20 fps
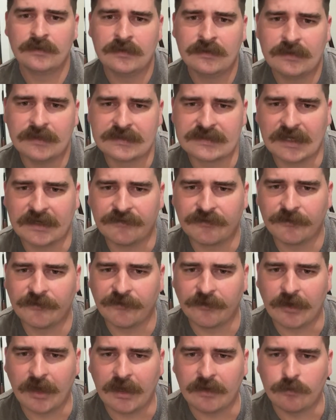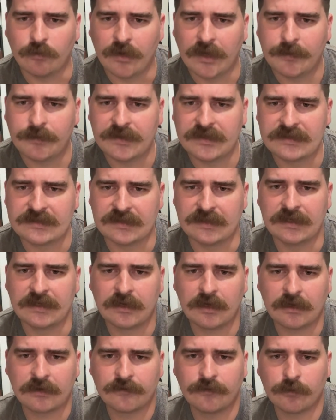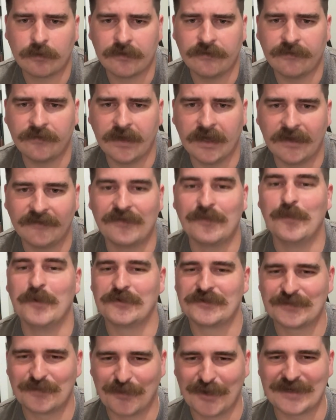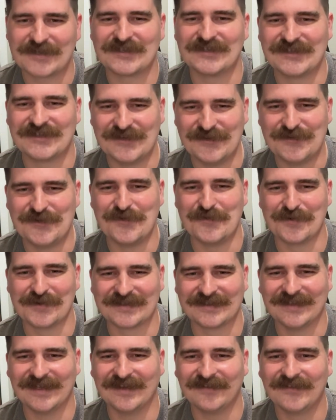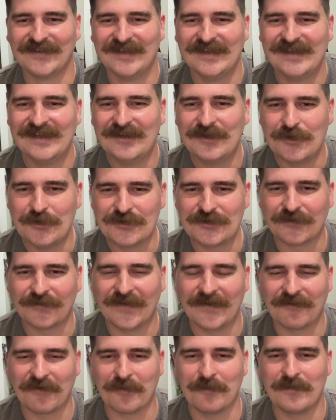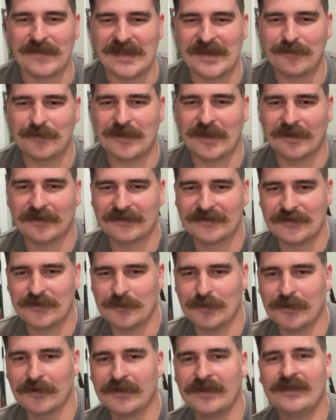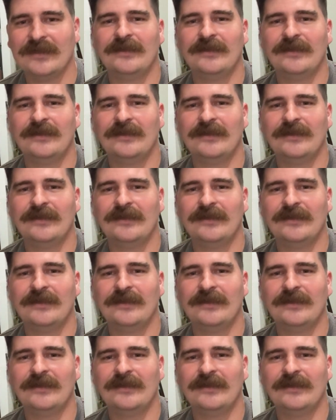aside from Forgotten Weapons and Hickok 45, the most precious YouTubers alive, who's your favorite meme gun tuber?